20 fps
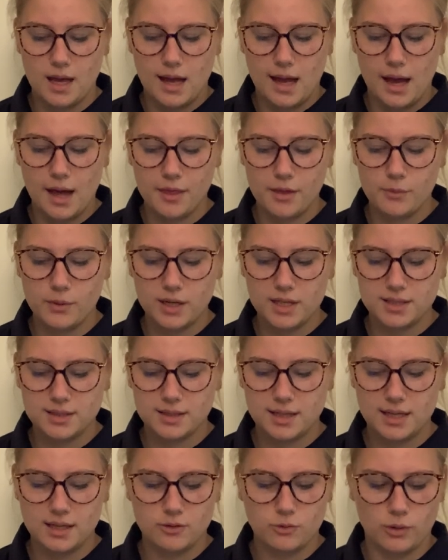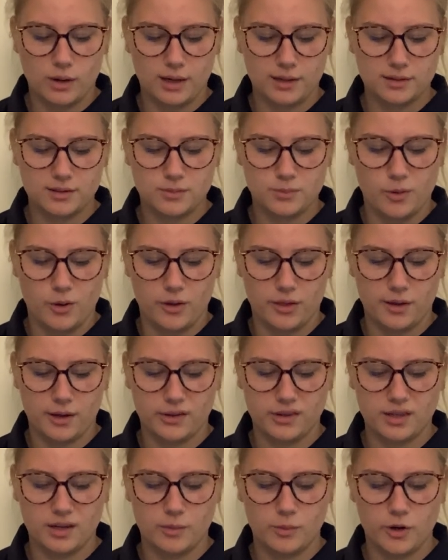Otherwise, King Thrayton's birthday
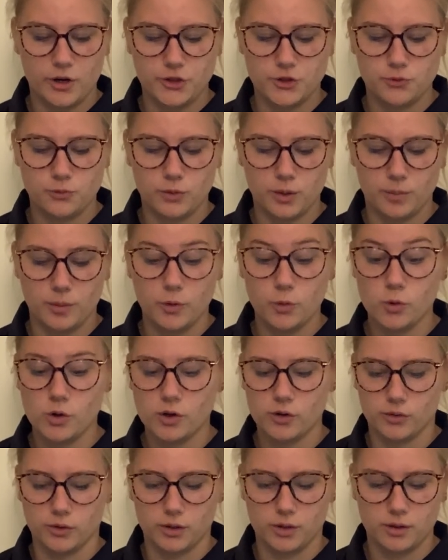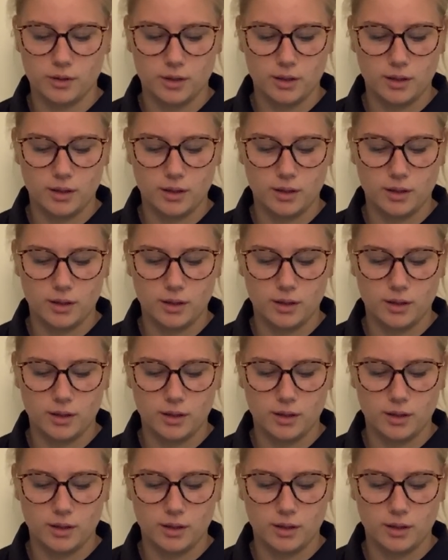celebration will be ruined.